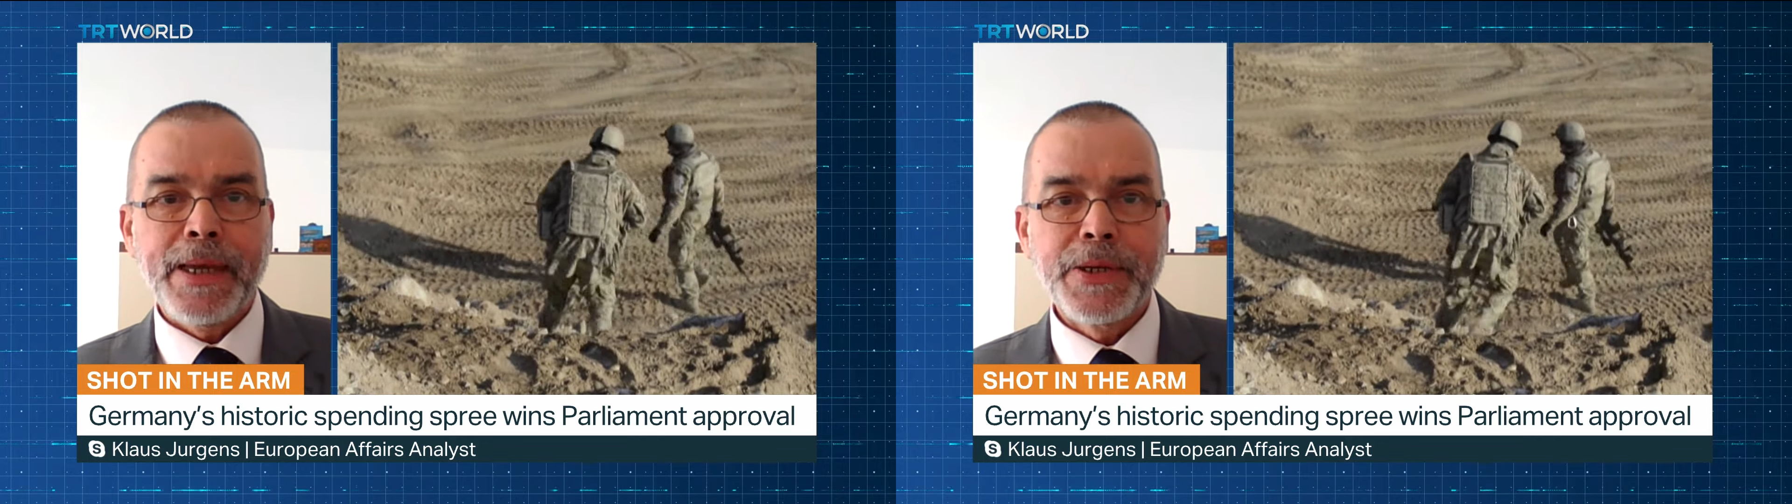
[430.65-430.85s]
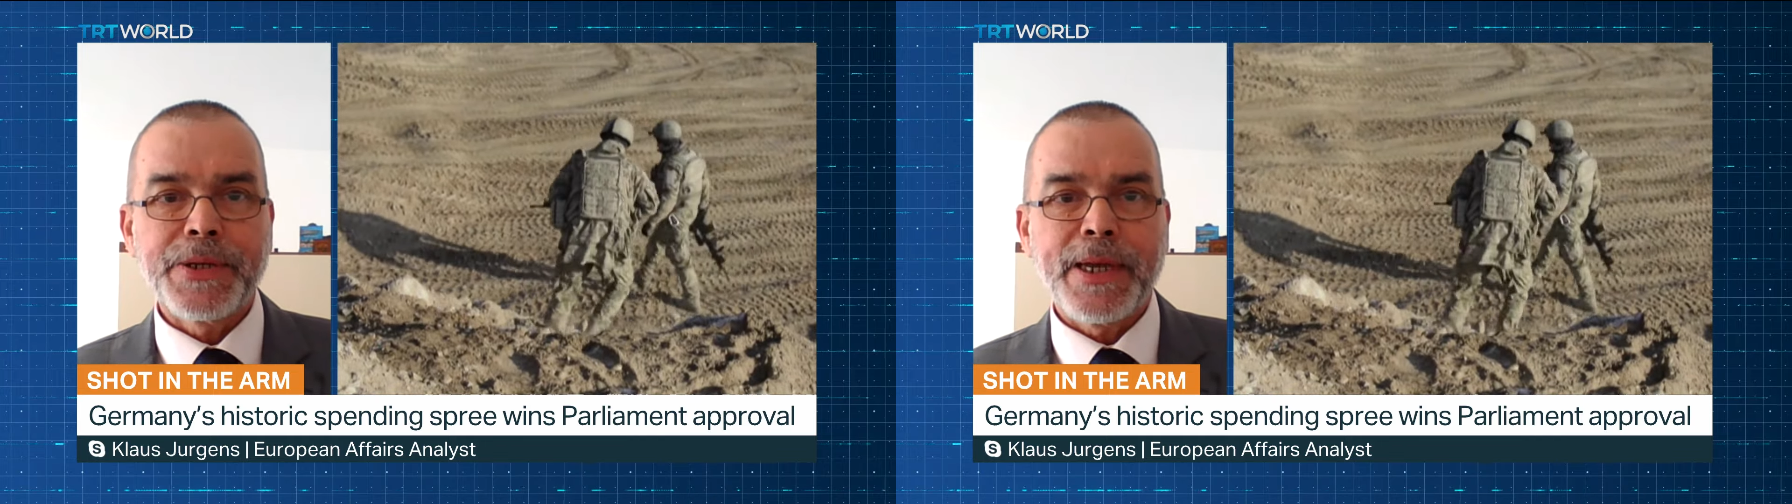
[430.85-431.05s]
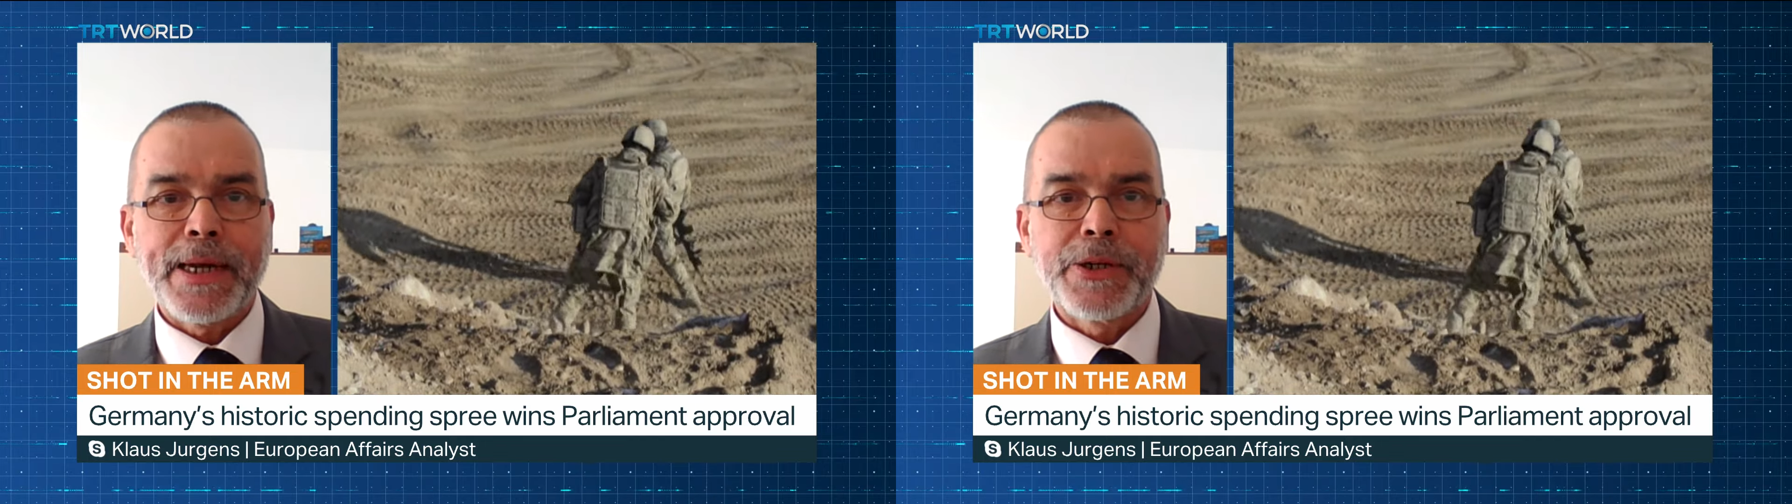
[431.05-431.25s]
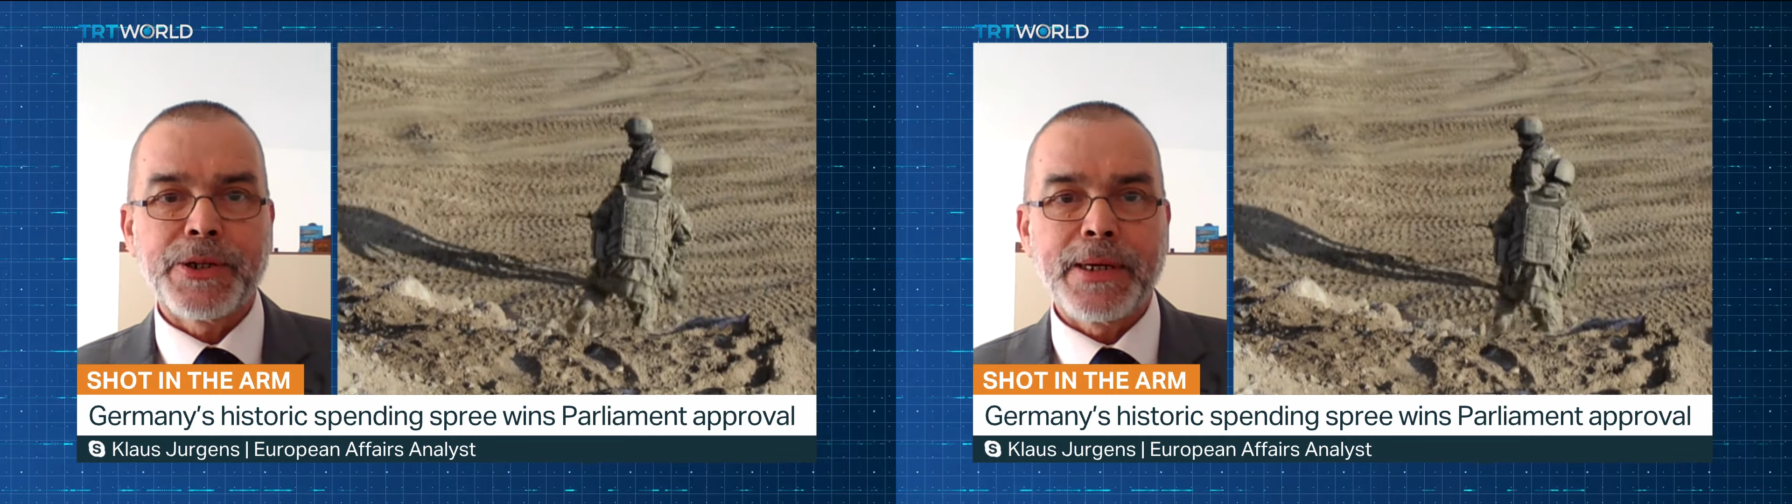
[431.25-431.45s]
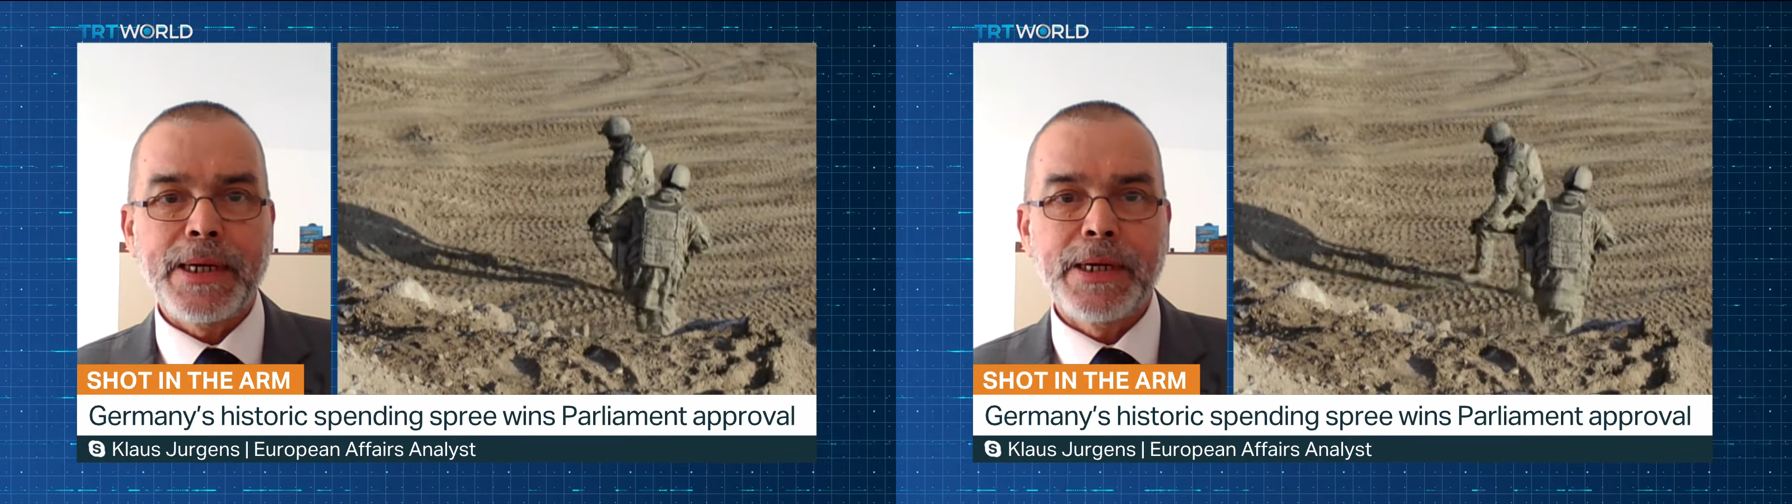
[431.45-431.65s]
is
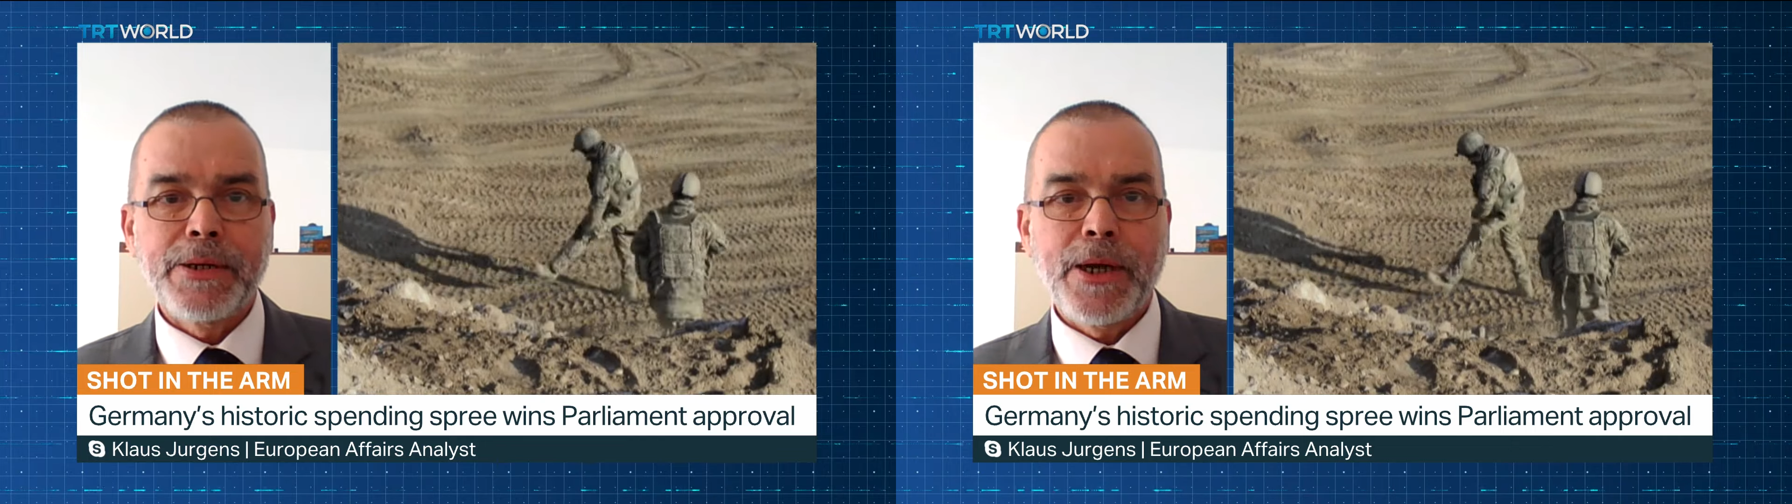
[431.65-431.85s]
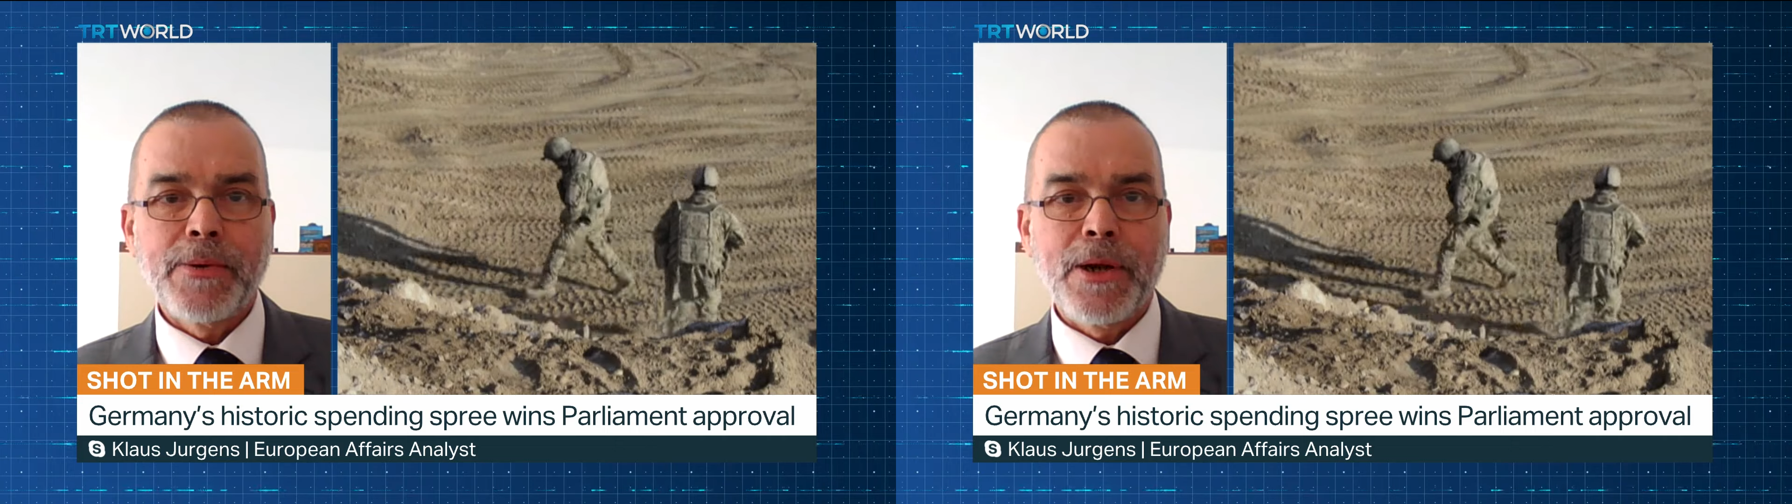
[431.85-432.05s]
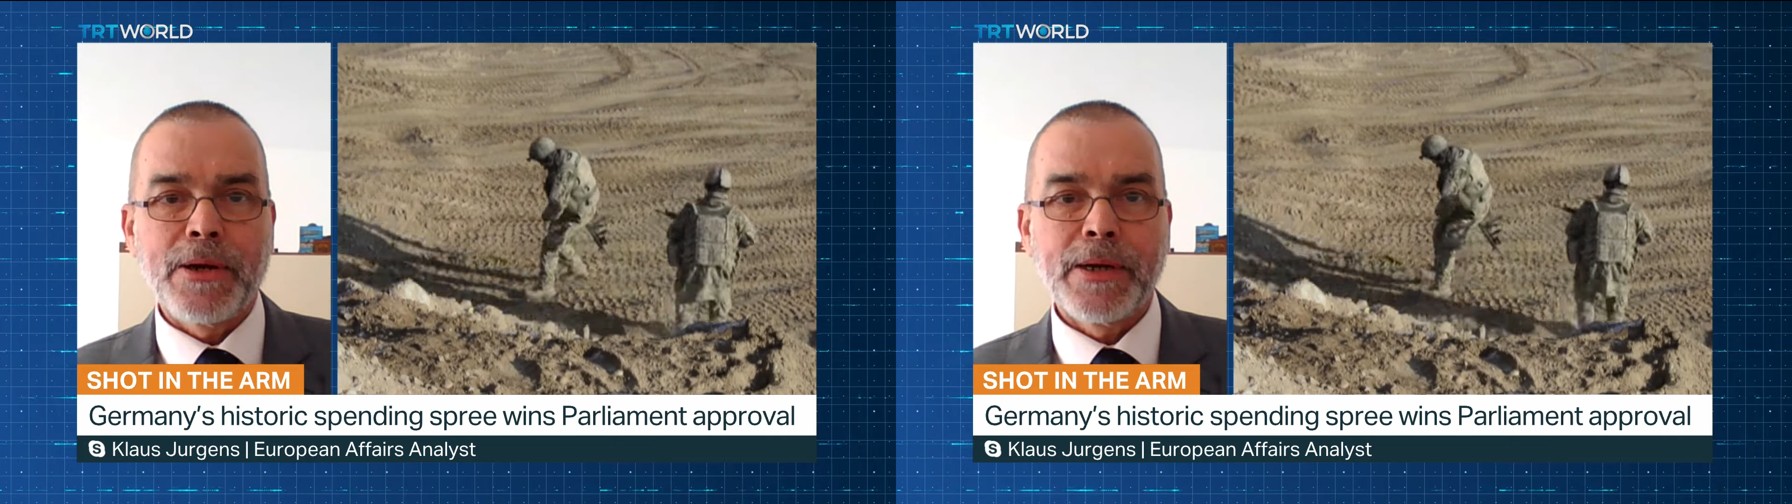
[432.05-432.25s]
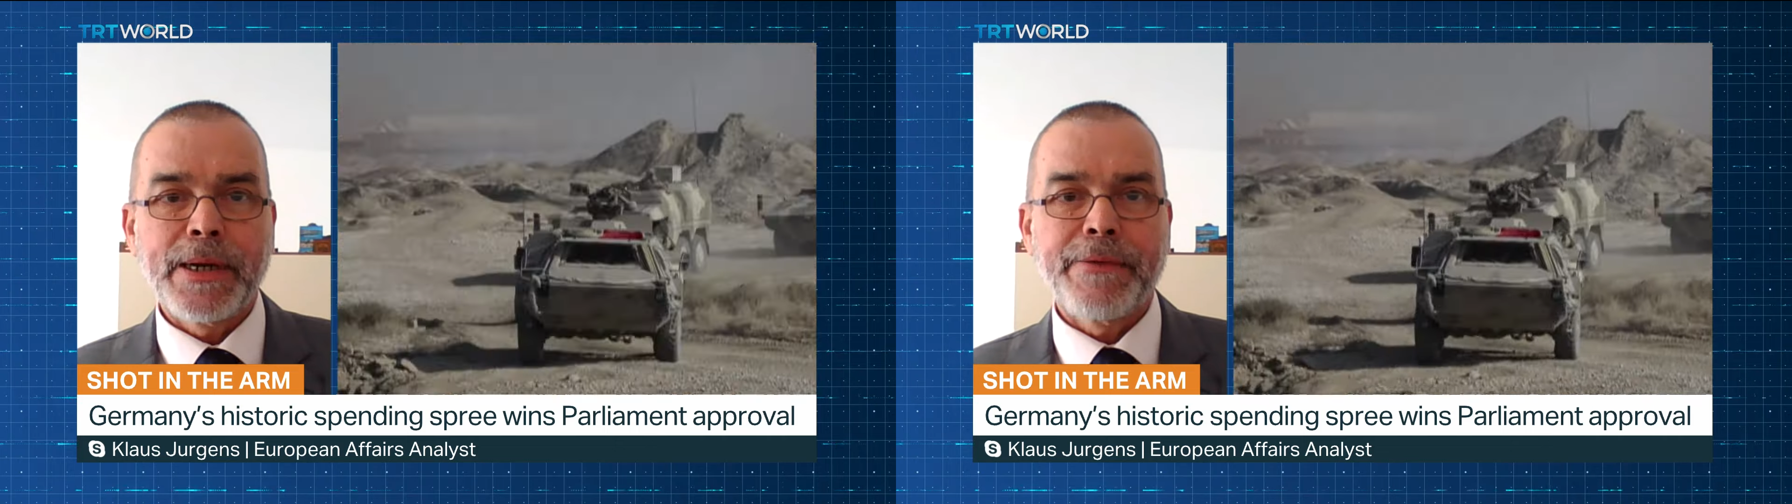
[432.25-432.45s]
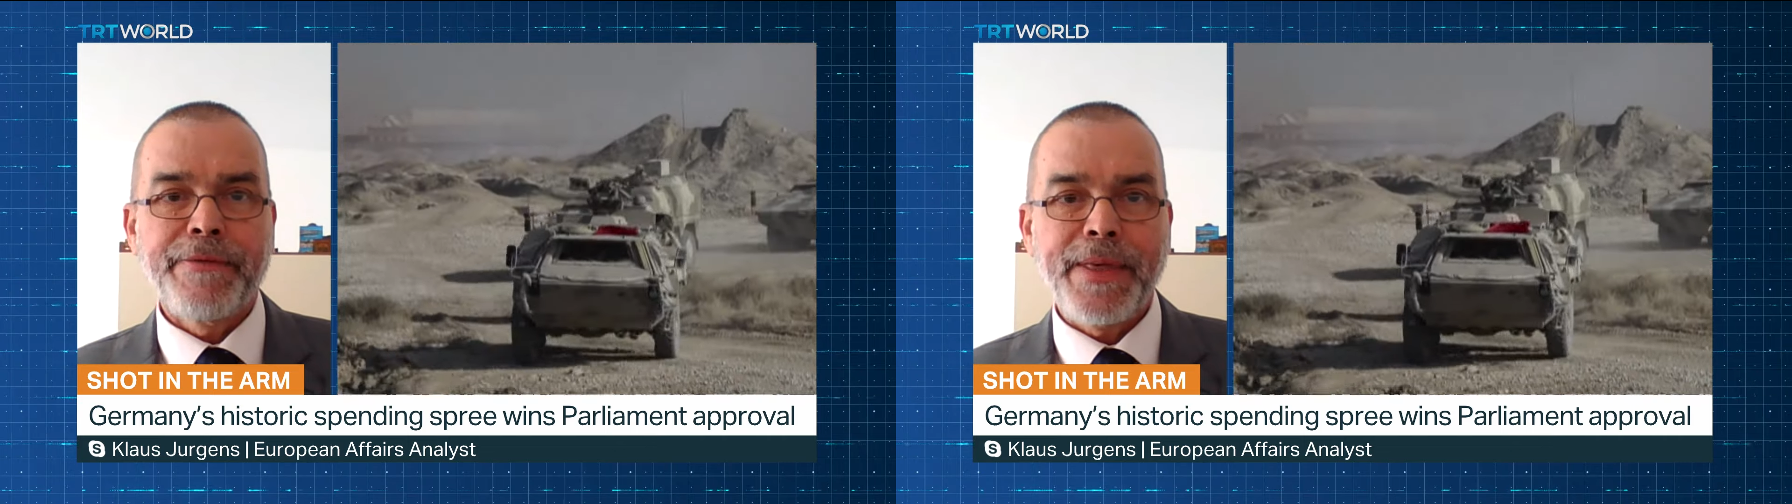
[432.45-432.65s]
actually no longer